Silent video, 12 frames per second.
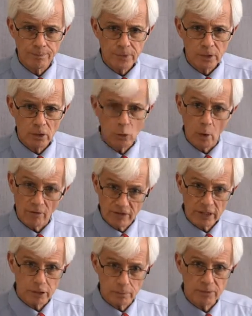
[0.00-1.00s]
who are
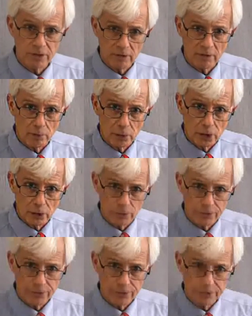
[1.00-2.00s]
victims of
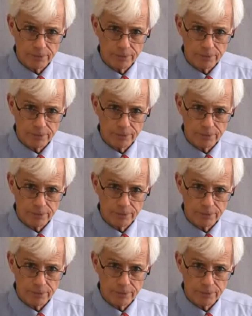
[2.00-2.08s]
abuse.